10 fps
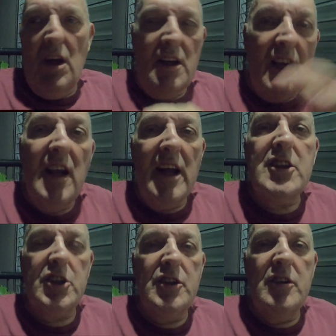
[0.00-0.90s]
a
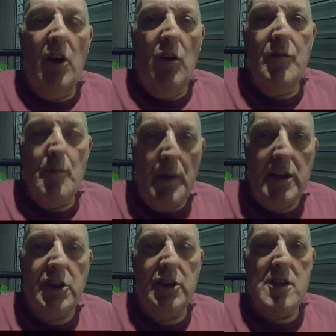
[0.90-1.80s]
collection of the
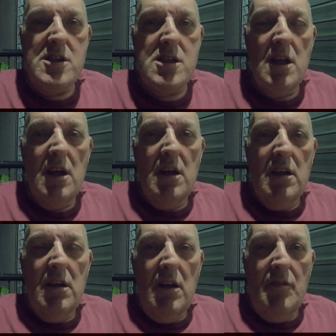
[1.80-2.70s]
pictures
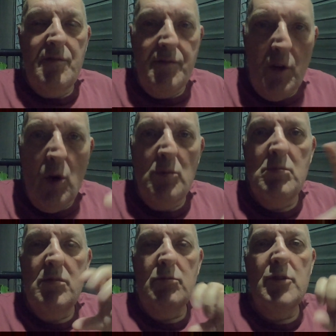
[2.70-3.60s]

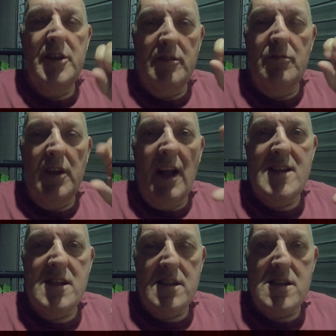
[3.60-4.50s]
from
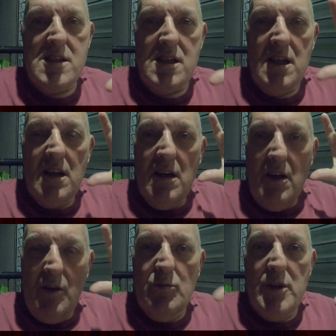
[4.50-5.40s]
realtors
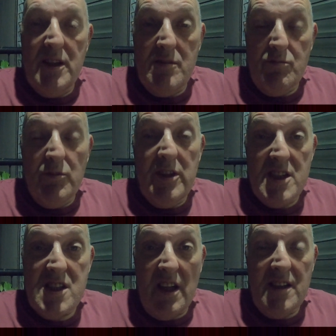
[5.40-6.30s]
and real
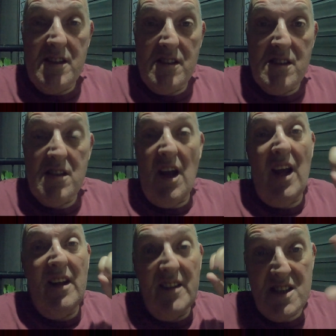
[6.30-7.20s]
estaters
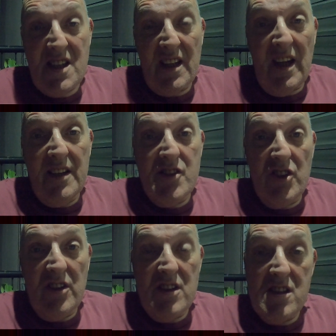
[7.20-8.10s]
and estate
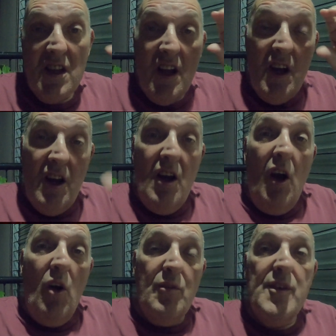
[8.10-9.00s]
agents
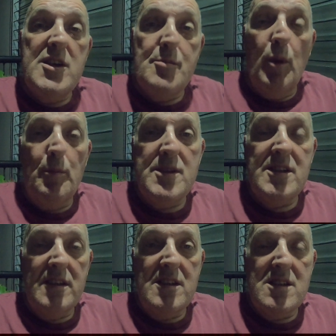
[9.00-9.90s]
of these
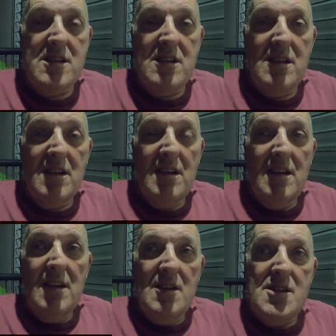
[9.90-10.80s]
properties.
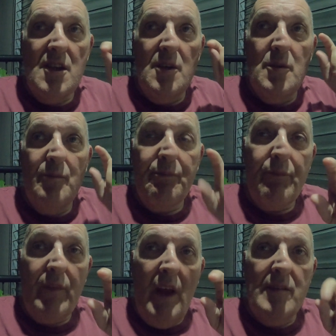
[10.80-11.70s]
So
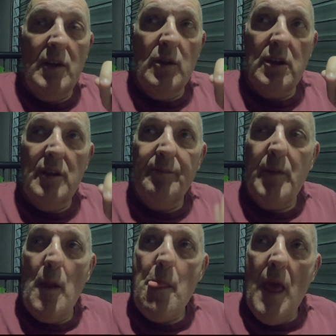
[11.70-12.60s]
have a look.
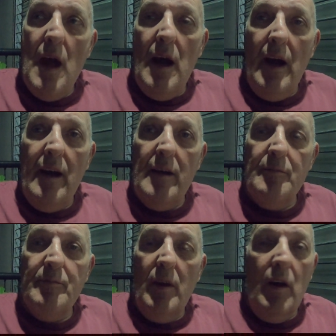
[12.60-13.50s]

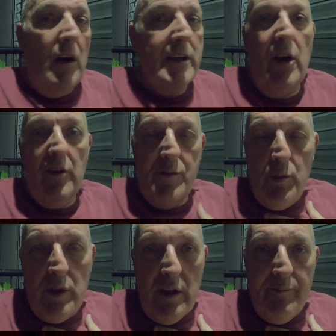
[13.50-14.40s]
I can't
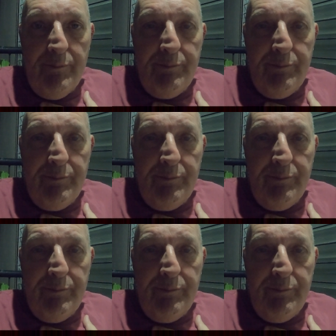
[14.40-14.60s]
afford it.